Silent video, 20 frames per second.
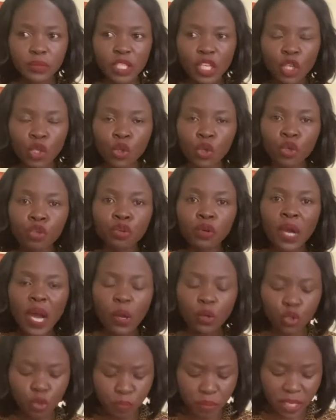don't know how
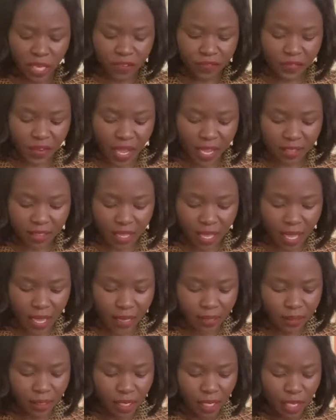to be a
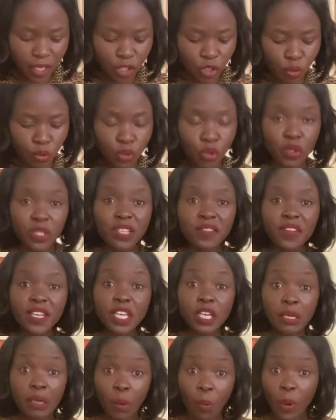father. You don't
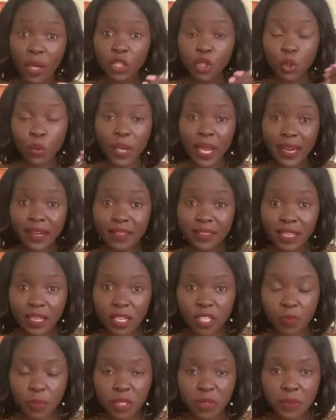even want to carry the
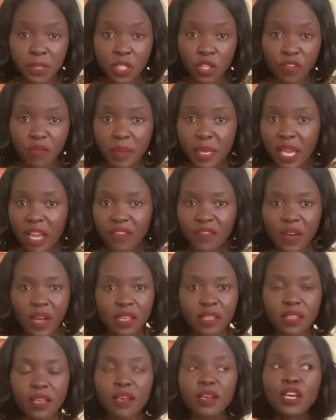responsibility of being a
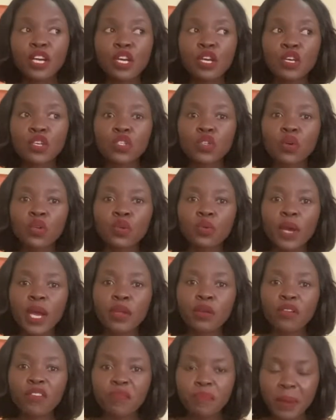father. So you
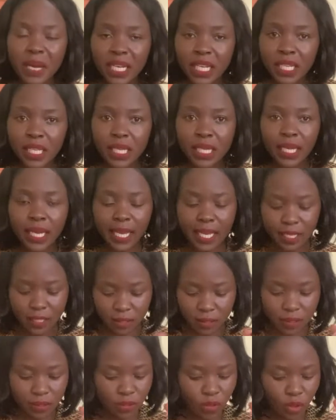kind of panic
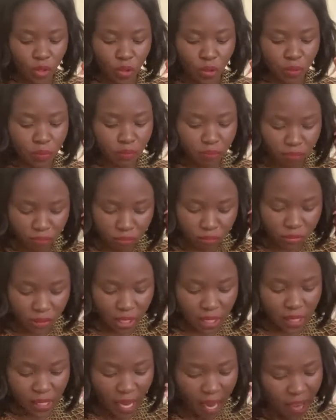and,
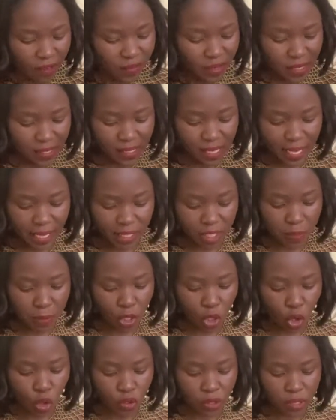just have anxiety,
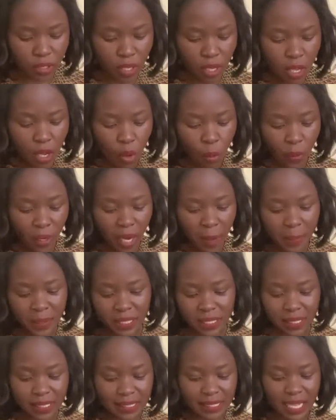because what
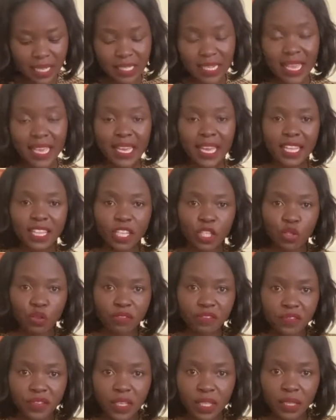happens is that anger that you
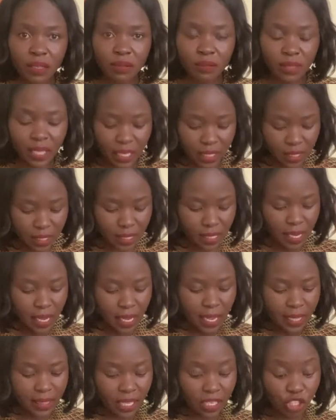feel, that
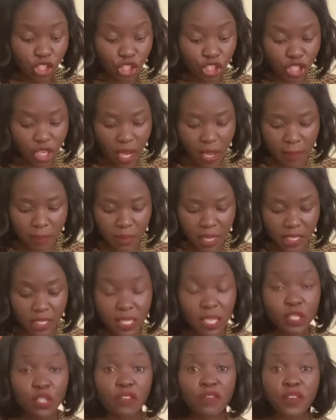shame, that
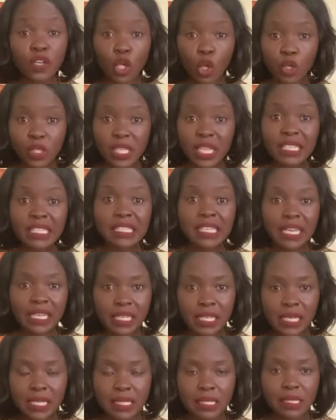sense of loss, that
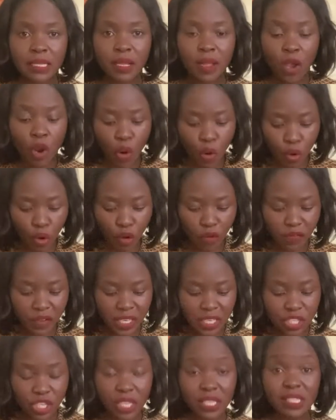sadness, all of it
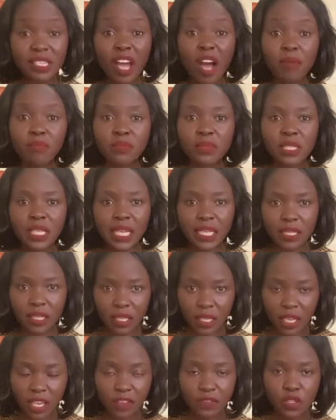just comes and
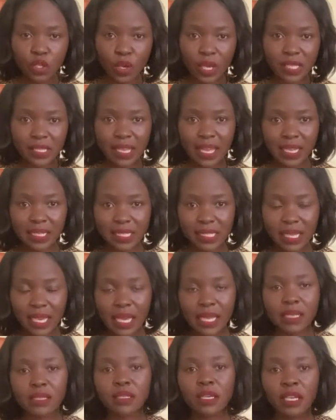it gives you anxiety
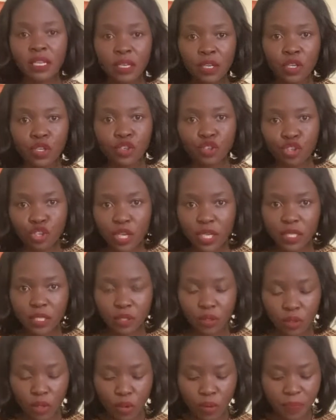and dread,
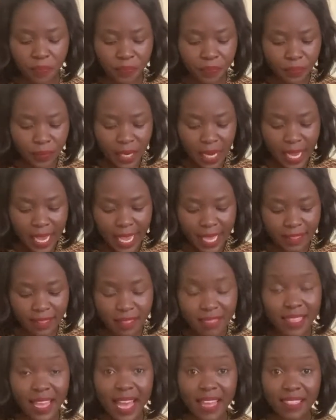And then
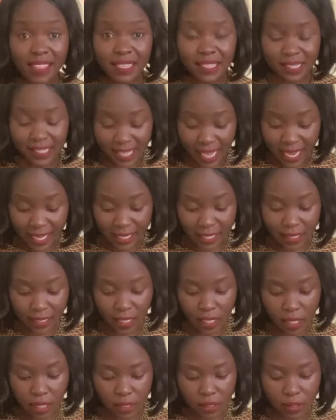the other sign
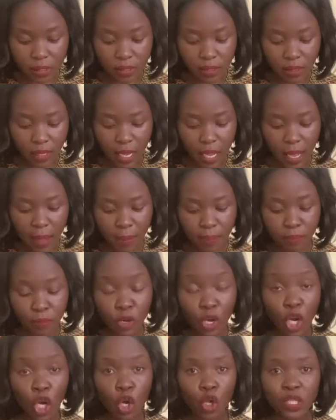is
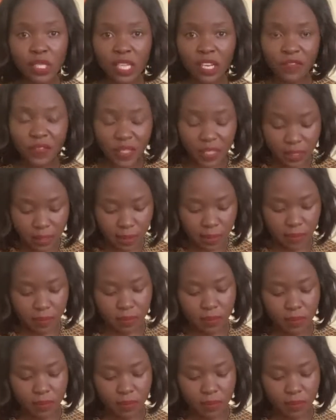low self-esteem.